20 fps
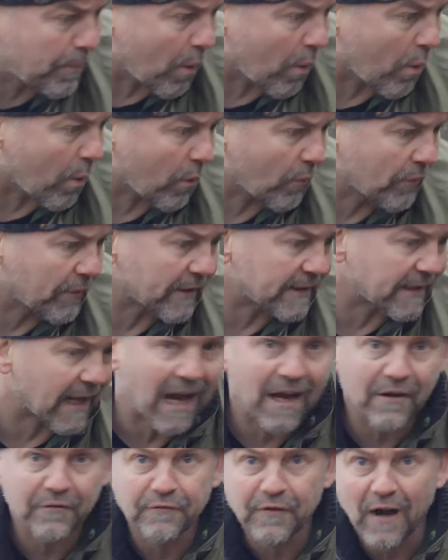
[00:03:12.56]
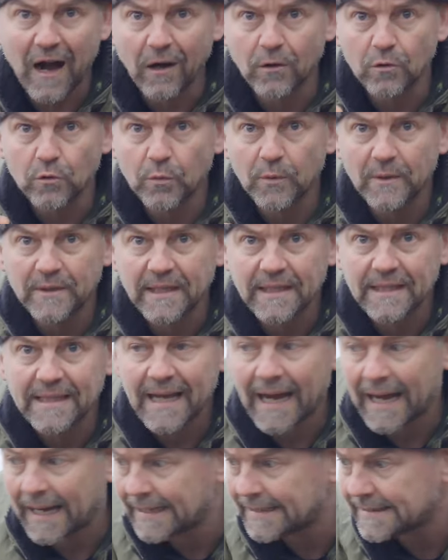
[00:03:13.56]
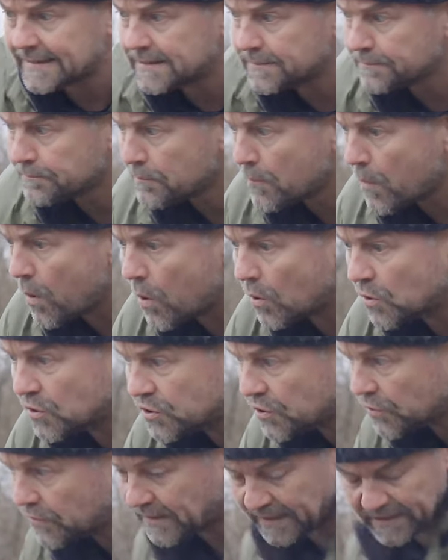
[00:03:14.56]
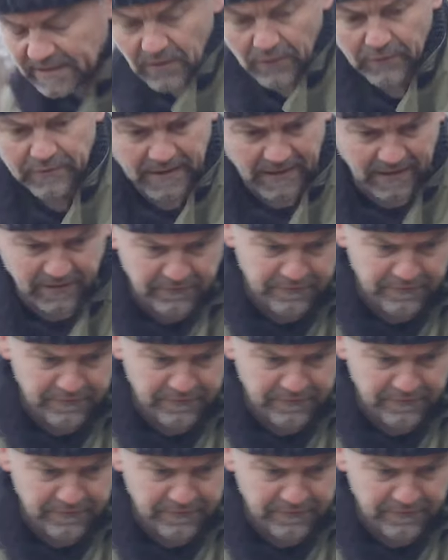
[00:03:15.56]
pole that I found with the nice moss on it, of that